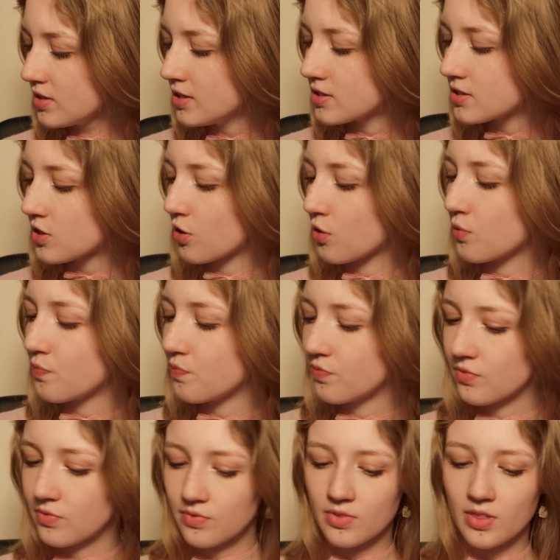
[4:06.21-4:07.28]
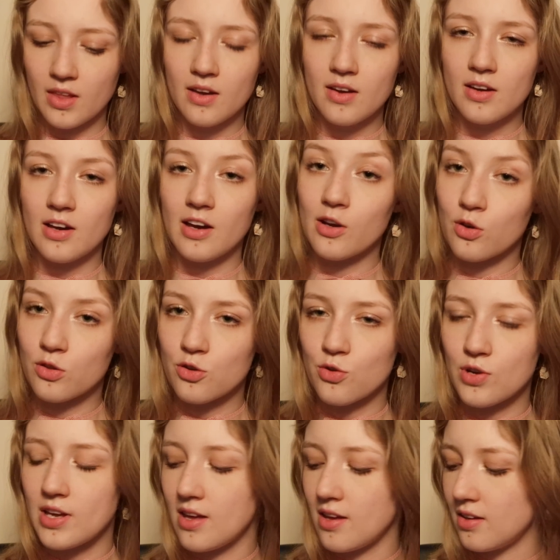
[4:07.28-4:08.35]
So, I got
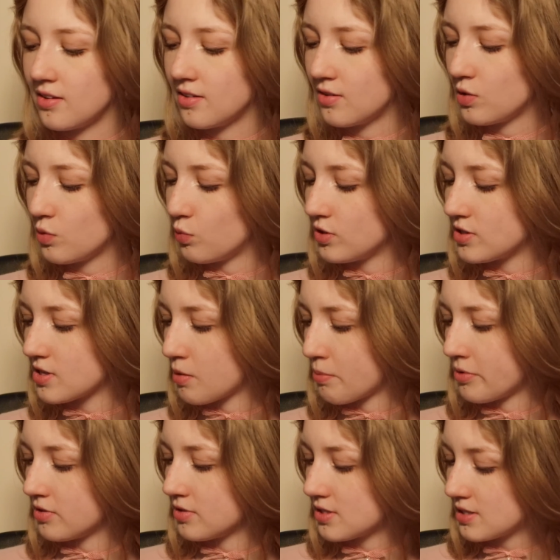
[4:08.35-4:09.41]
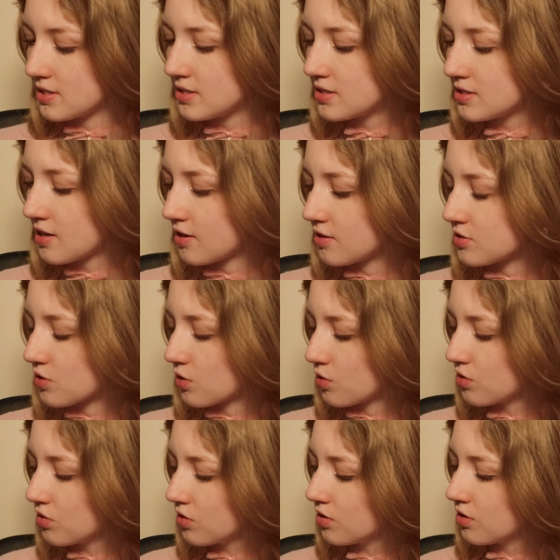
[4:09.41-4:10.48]
3 wood samples. This is Tanner's
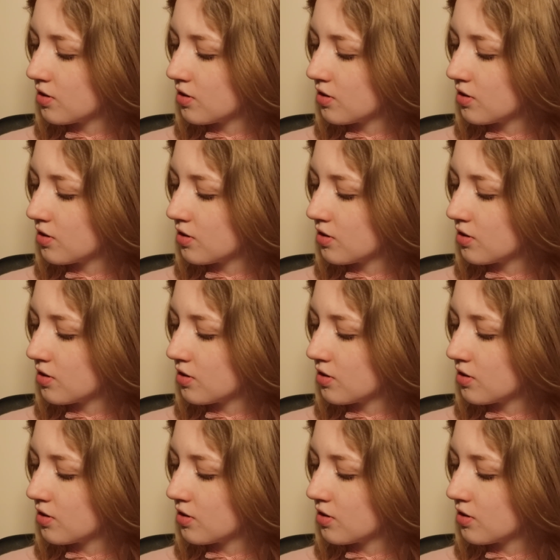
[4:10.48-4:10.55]
Oak.